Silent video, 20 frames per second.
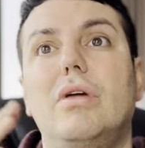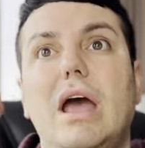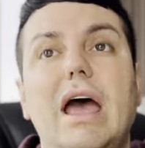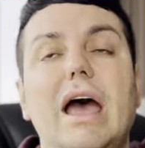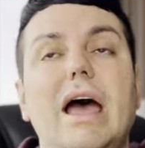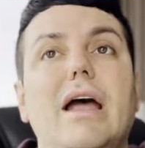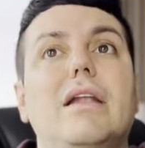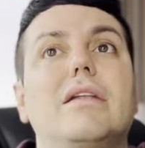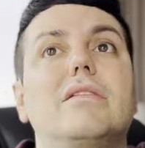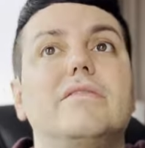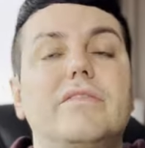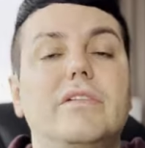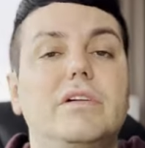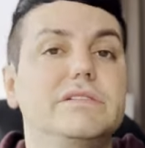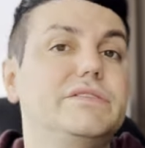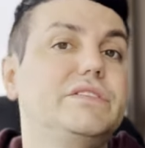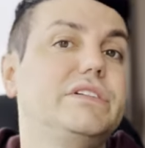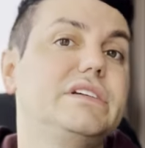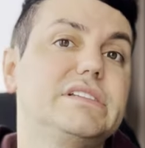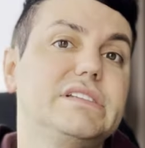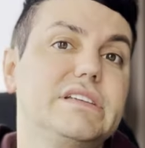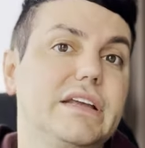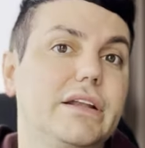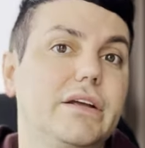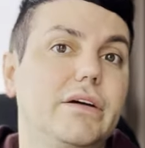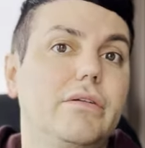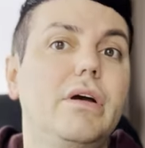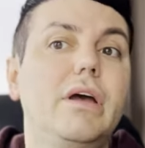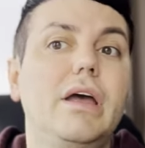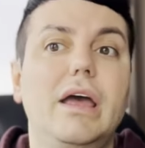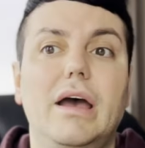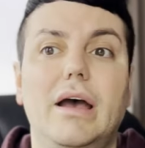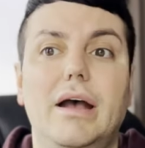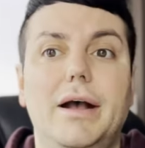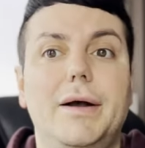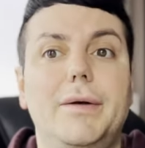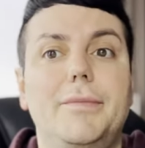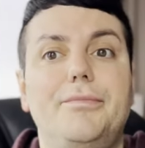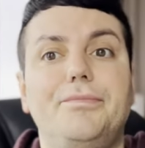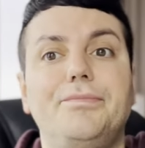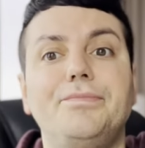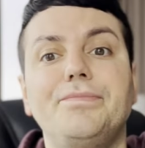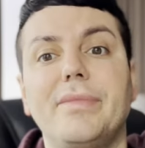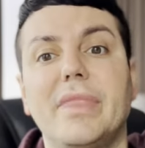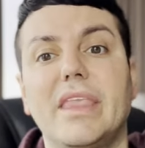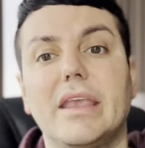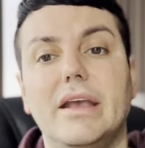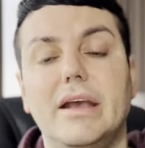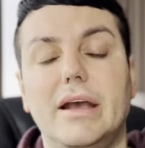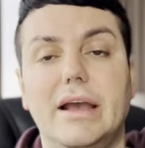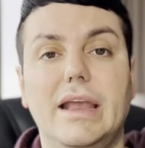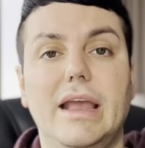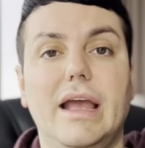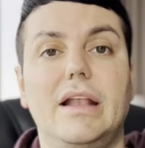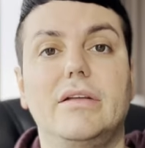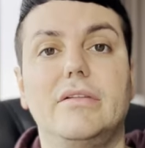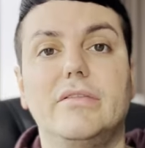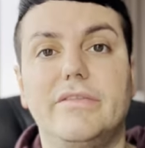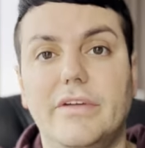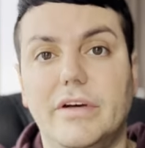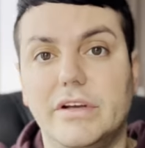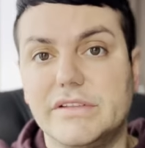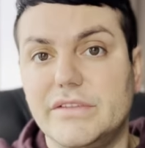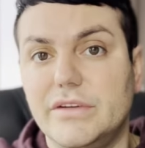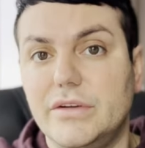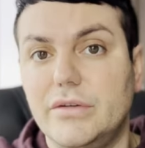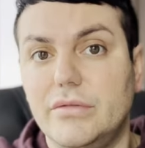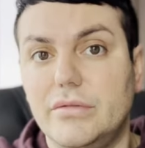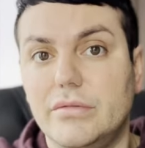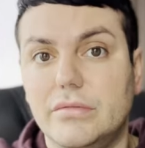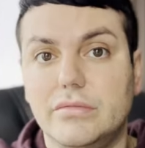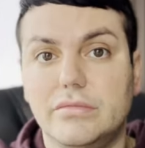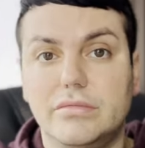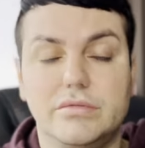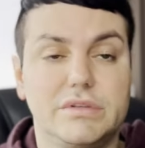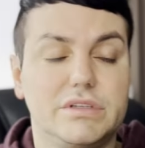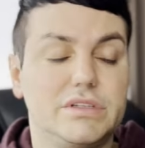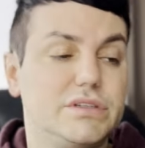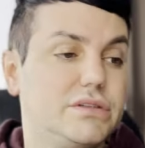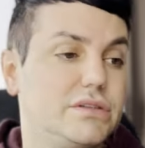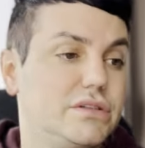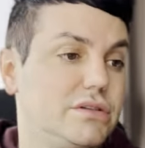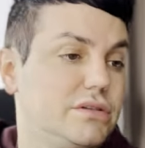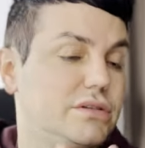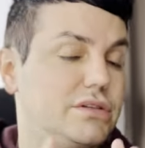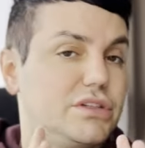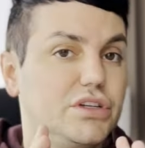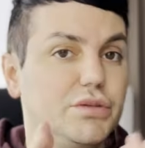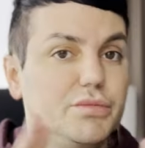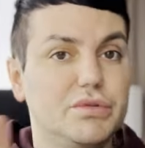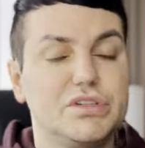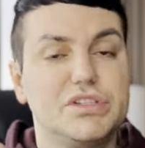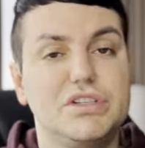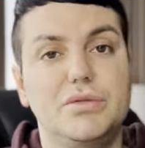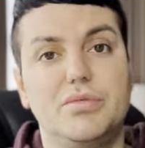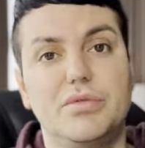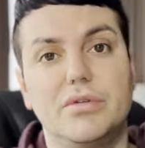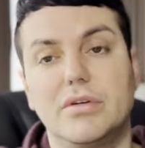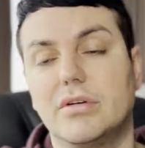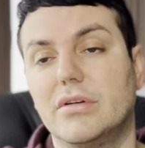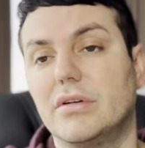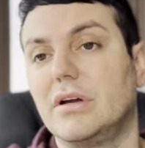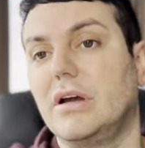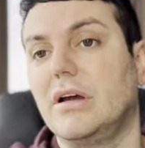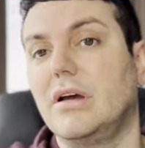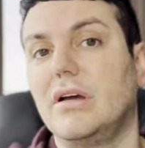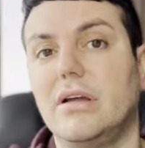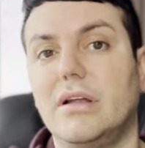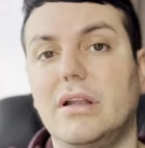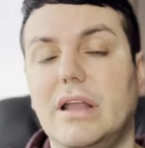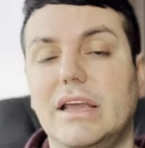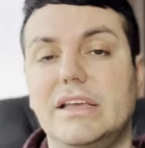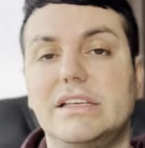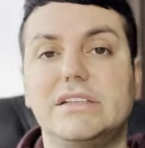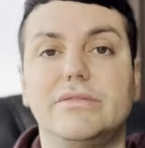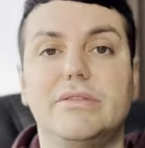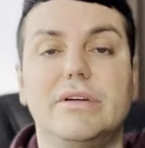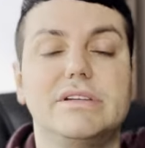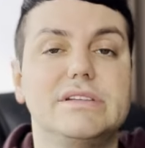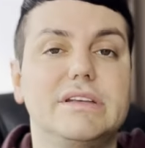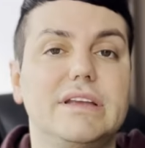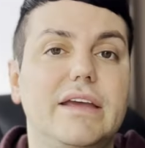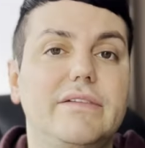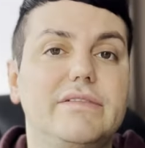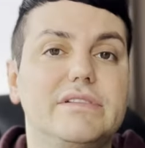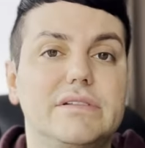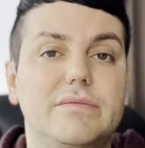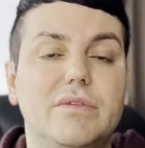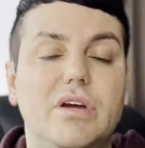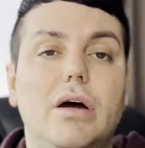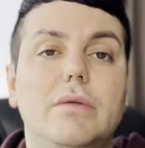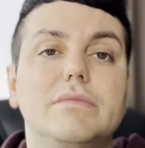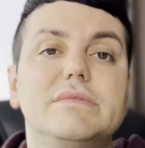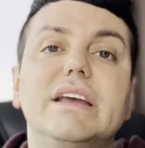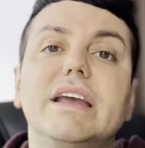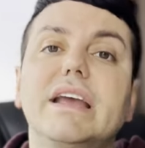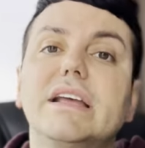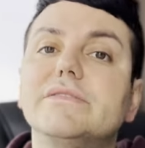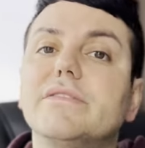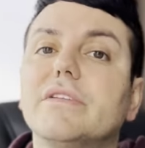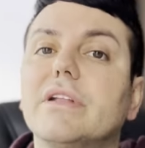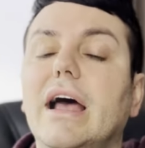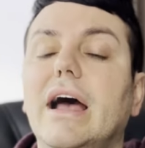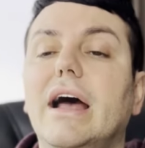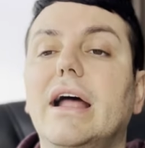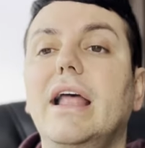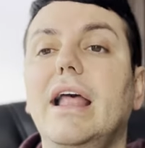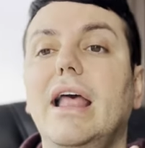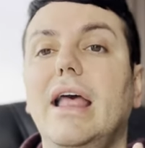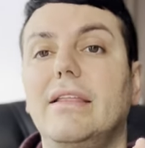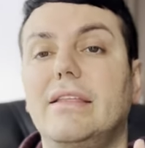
at Fallsview Casino. Again, Fallsview was super, super nice to us and gave us some comp tickets for that.